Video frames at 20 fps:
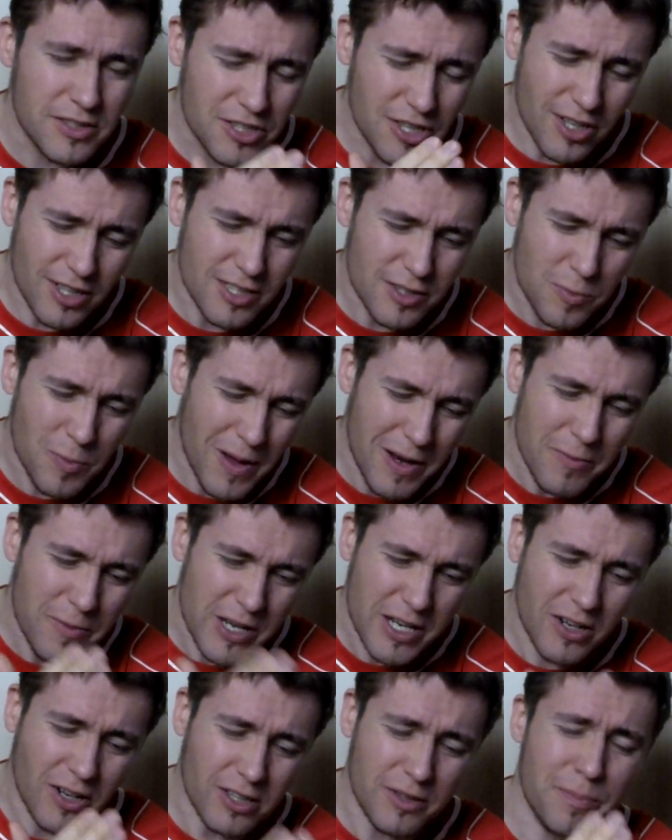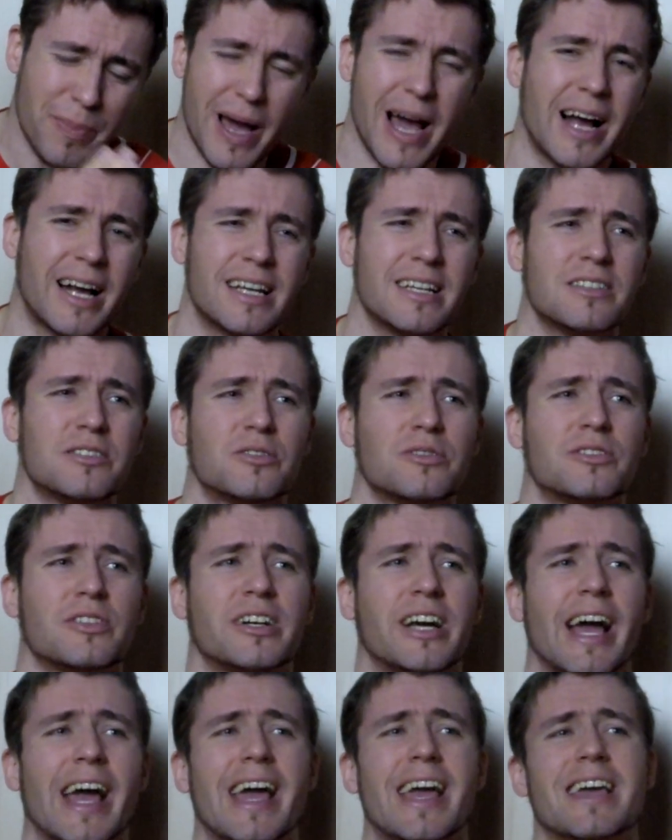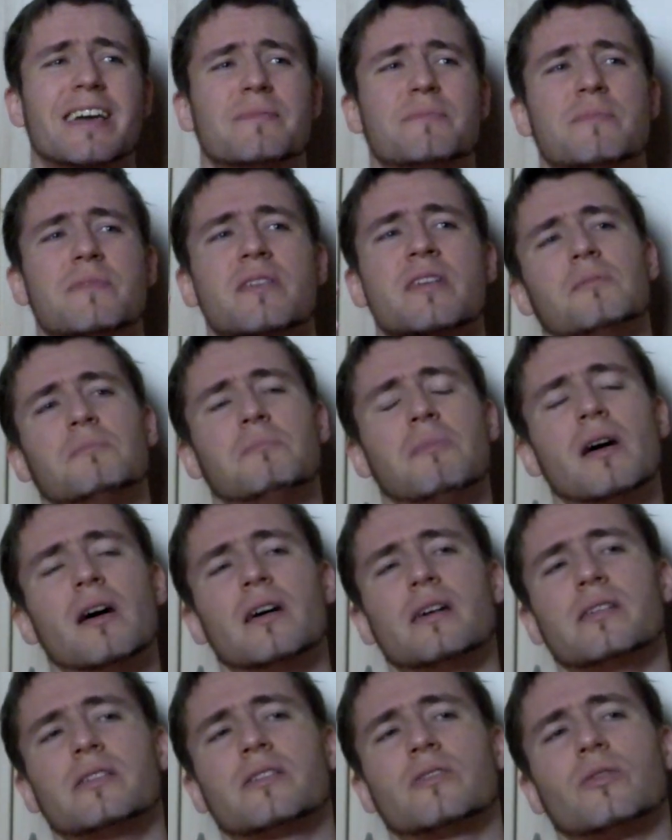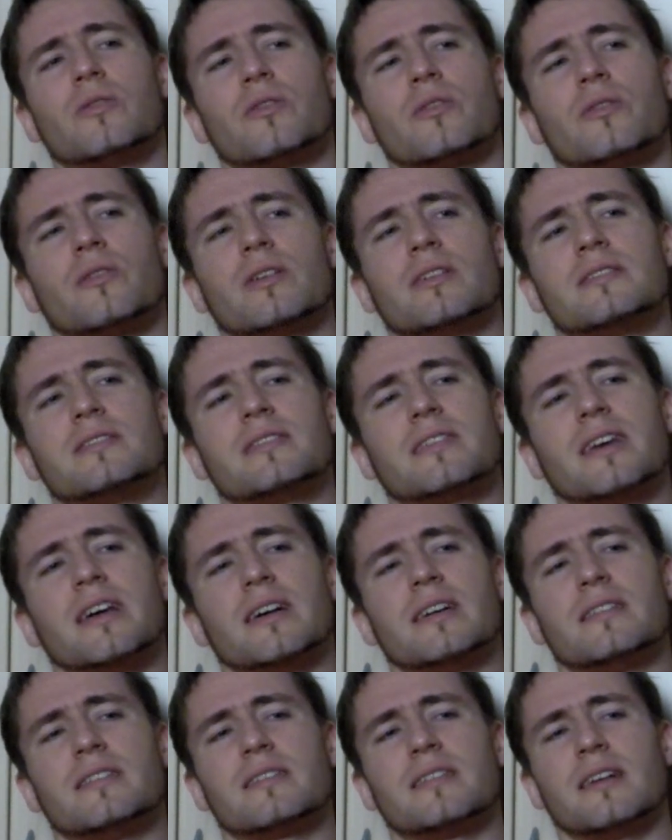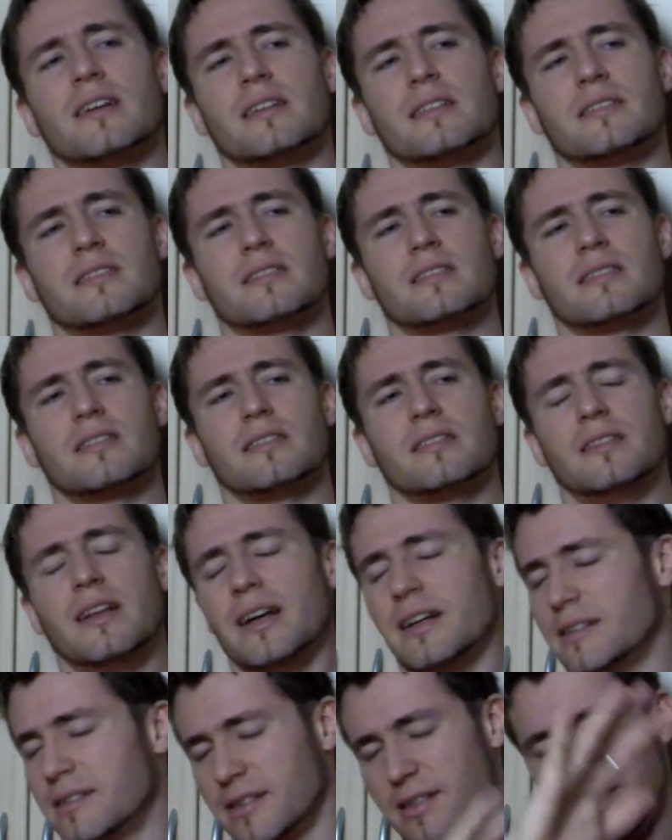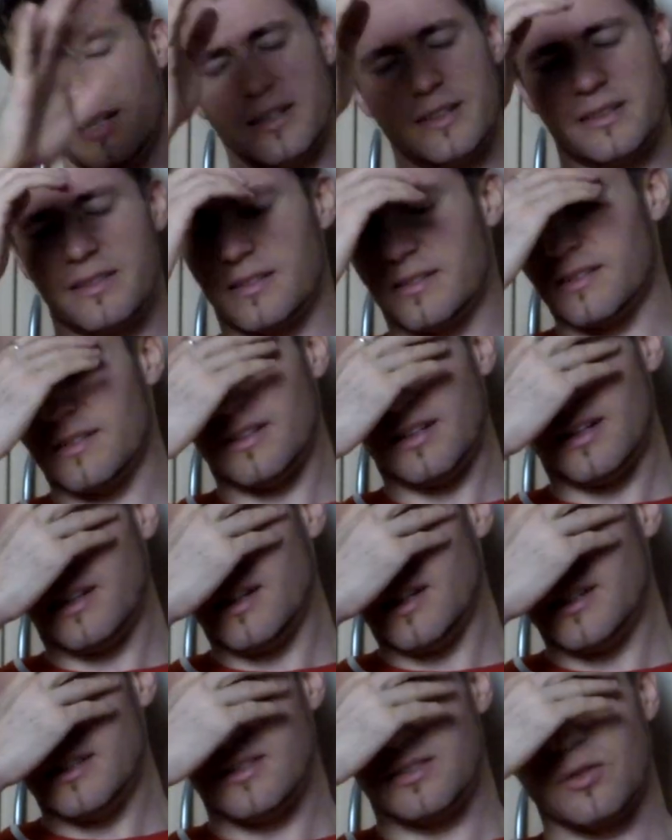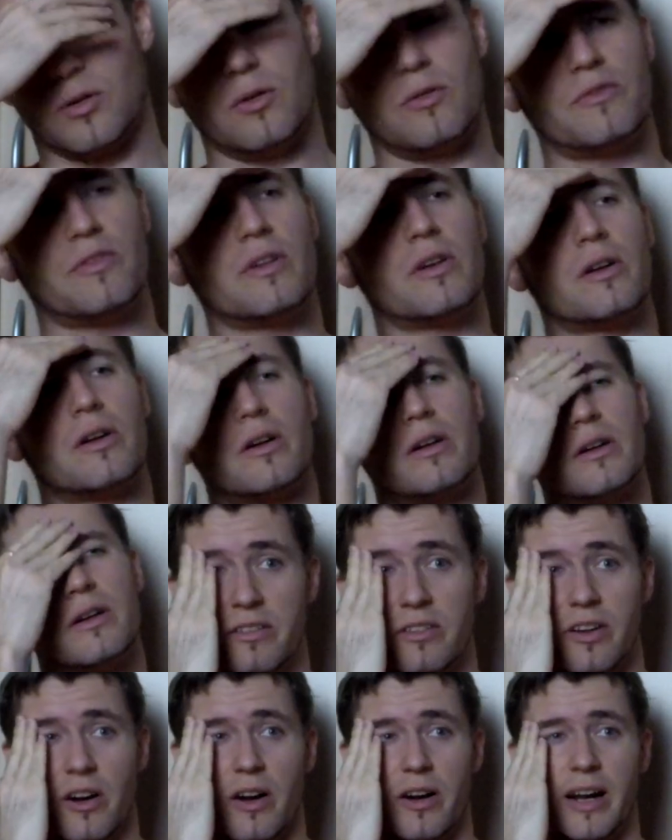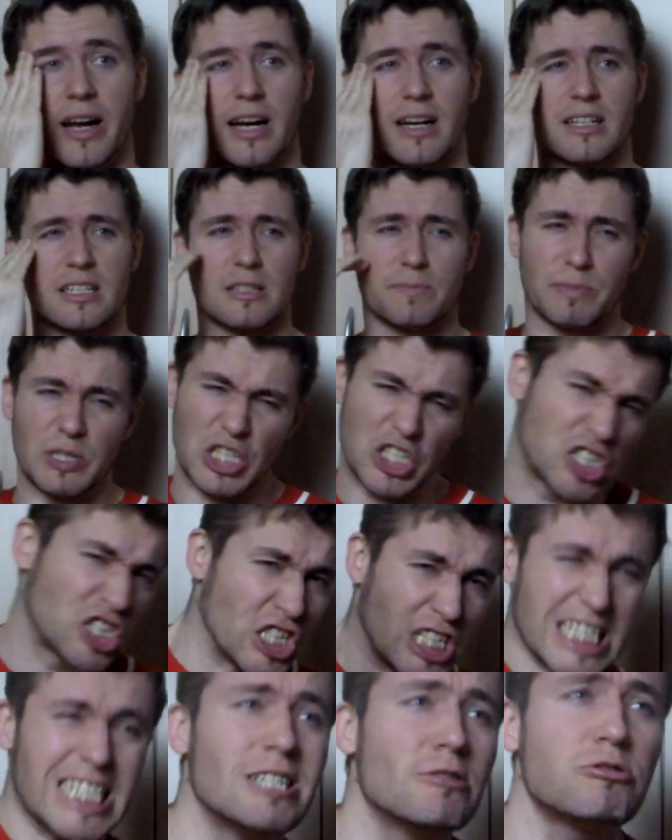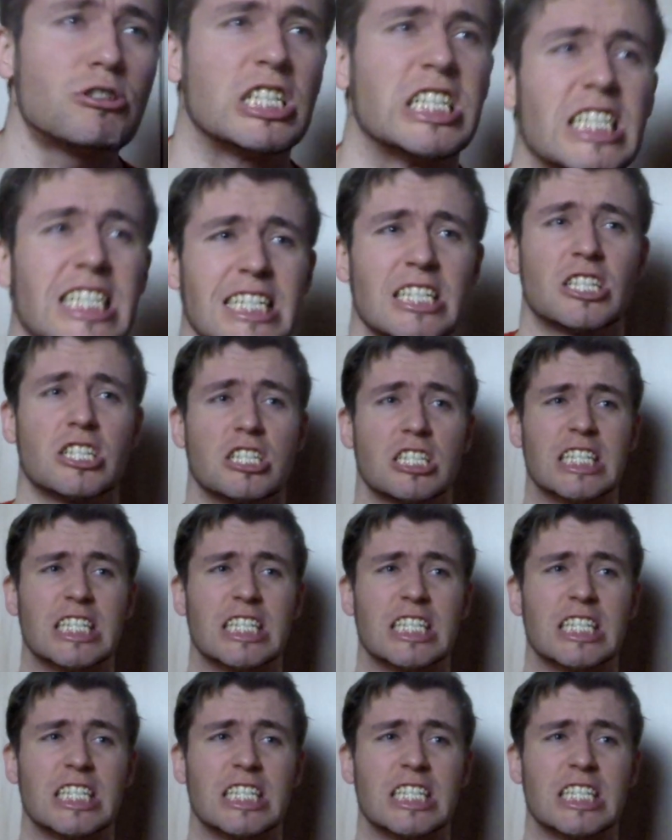just when we got back into the game, Marco Reus kills us. That's it. That's over. Jurgen Klopp is shouting at the